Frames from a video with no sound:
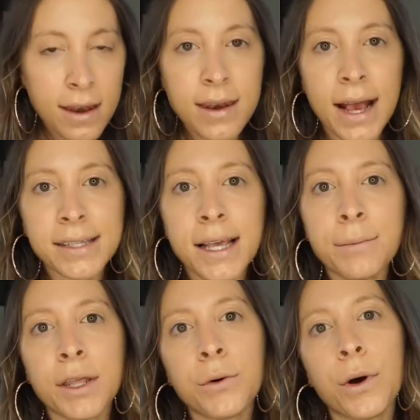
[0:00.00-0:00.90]
Next,
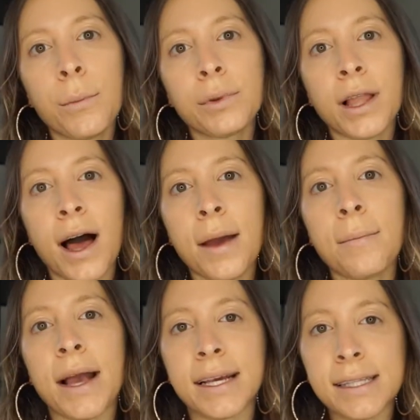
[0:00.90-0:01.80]
I'm going to apply
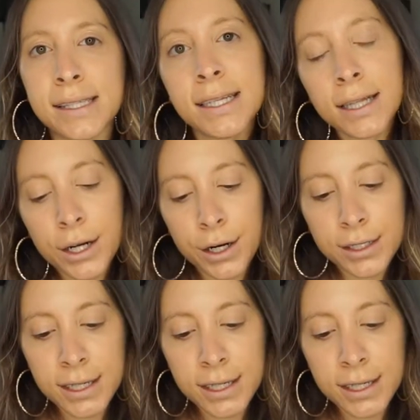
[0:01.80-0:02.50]
my concealer.